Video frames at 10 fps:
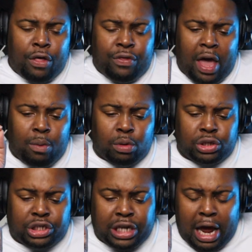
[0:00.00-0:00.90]
They will
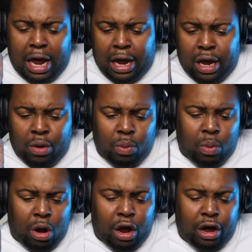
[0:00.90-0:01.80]
say it
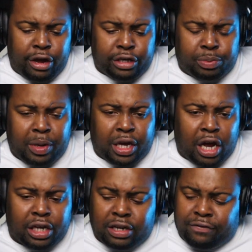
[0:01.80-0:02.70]
was
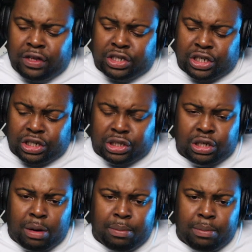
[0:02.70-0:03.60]
because of the
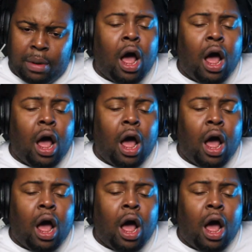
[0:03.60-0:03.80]
system.